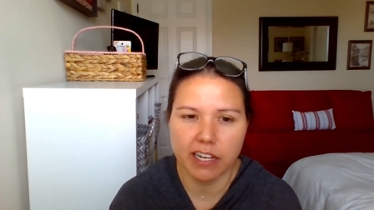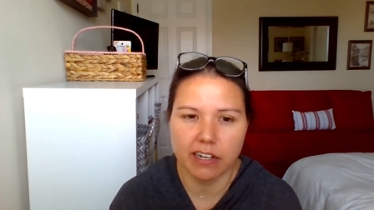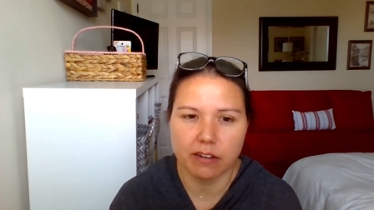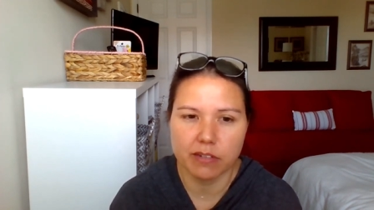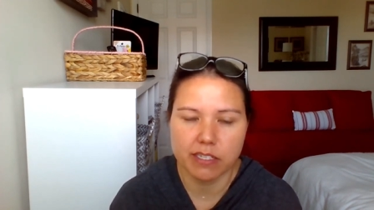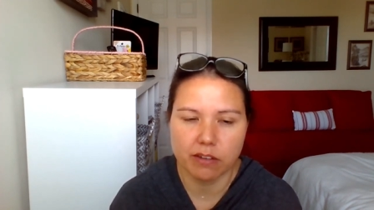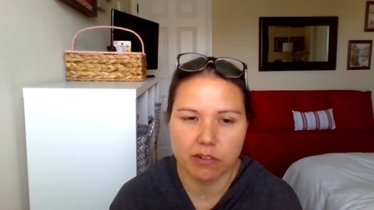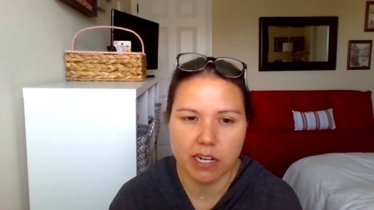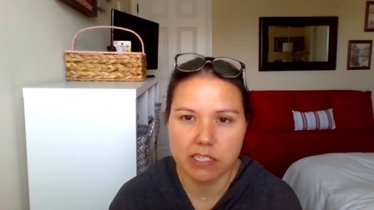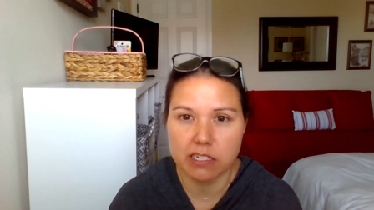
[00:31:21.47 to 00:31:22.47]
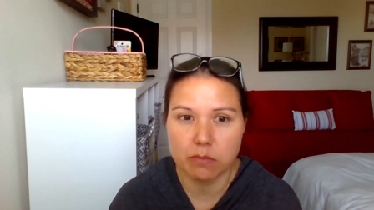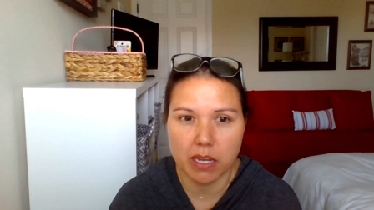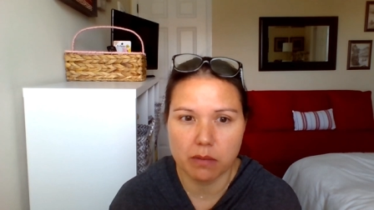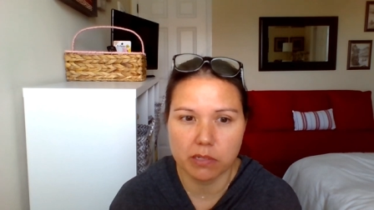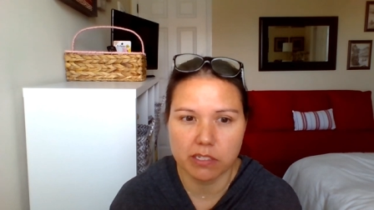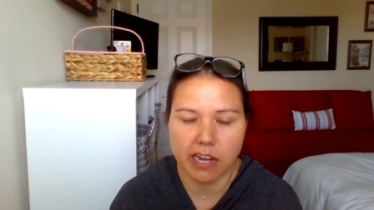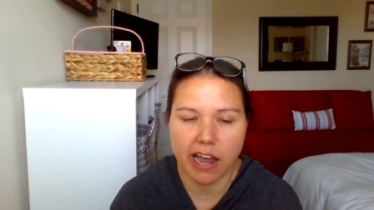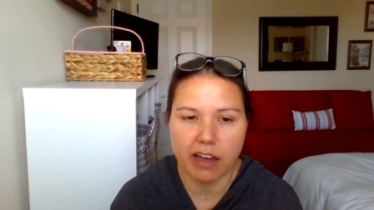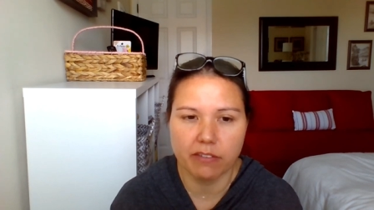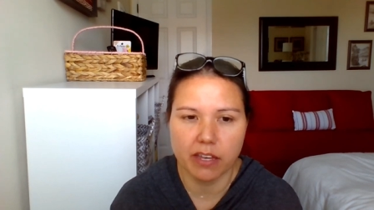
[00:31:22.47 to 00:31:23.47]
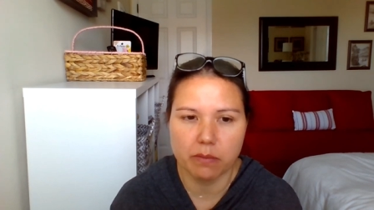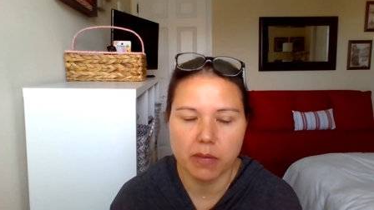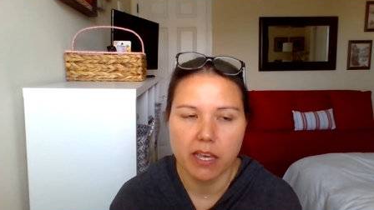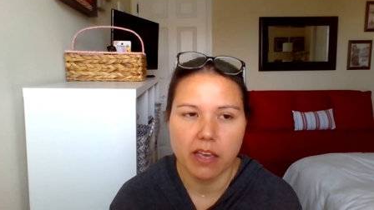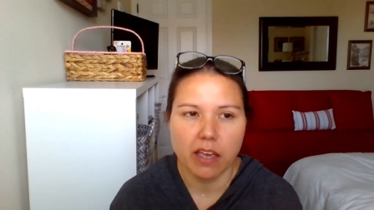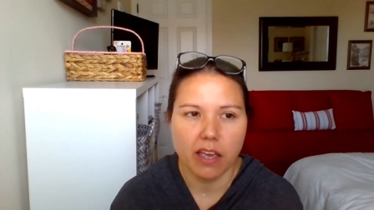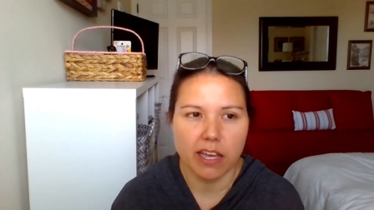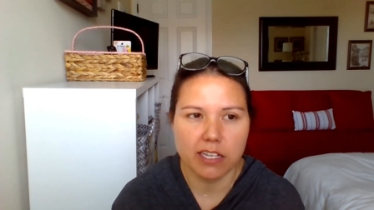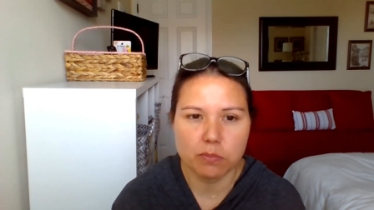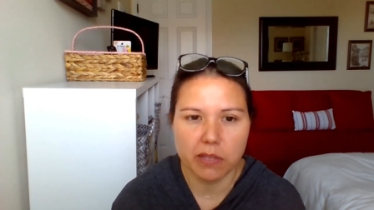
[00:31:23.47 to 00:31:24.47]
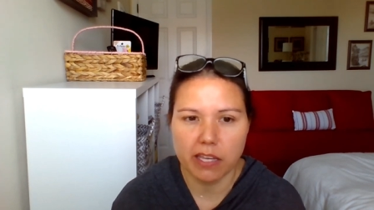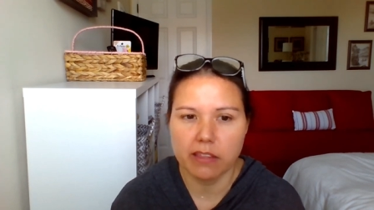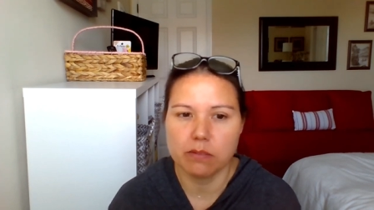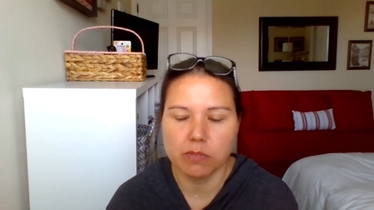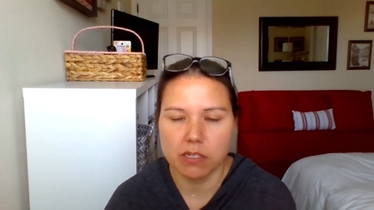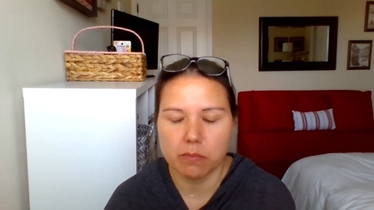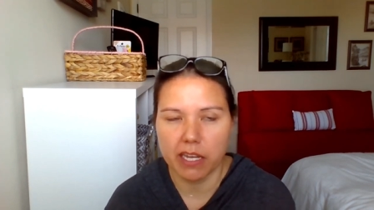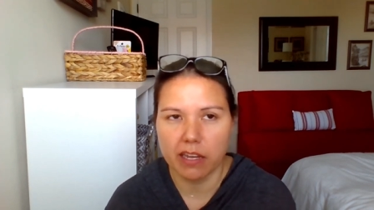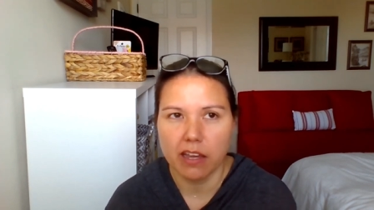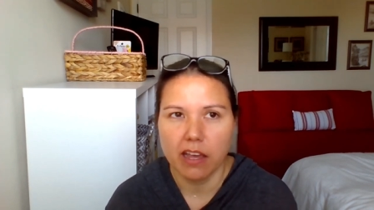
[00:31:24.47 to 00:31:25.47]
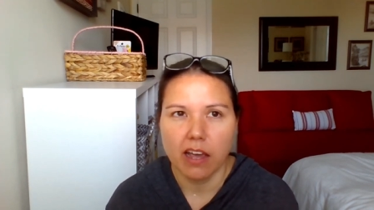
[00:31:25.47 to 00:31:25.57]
and it was so nice to be able to have him explain them to me.